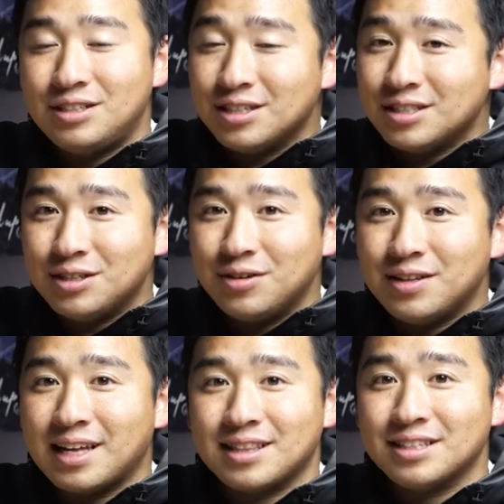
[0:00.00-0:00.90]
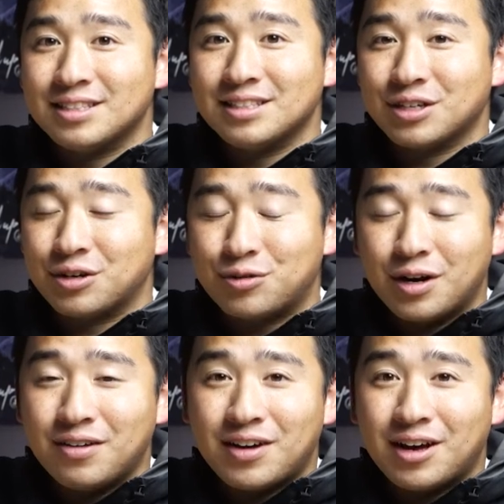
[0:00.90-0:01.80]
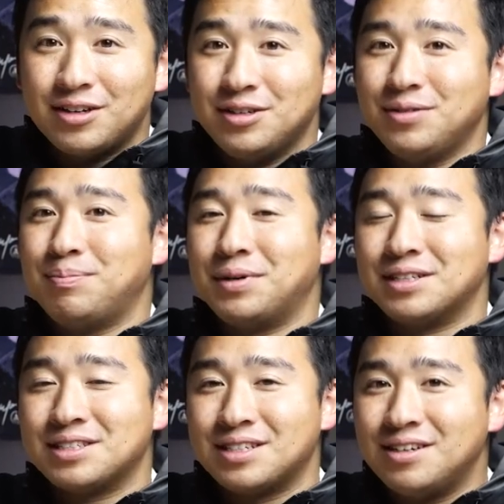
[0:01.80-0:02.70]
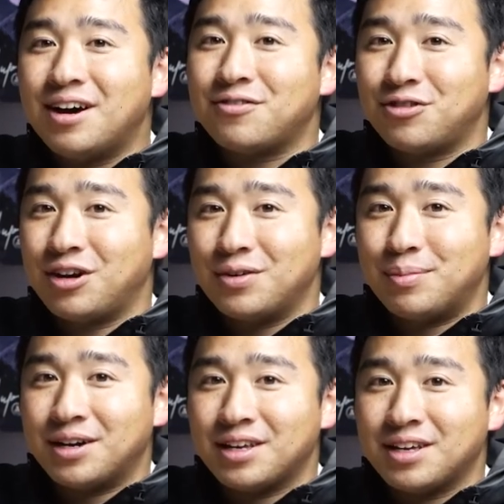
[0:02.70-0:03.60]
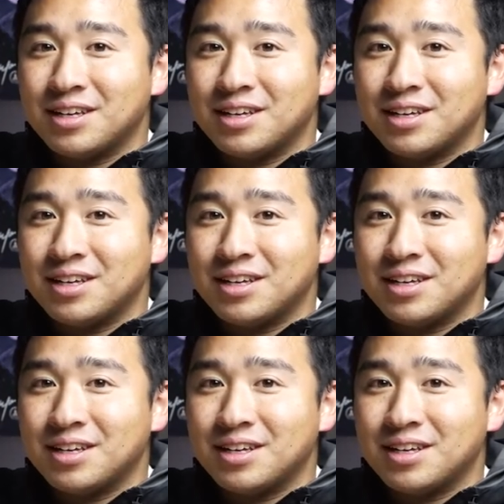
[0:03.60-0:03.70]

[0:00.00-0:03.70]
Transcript: Just know that this is a great value, but it's not for everybody.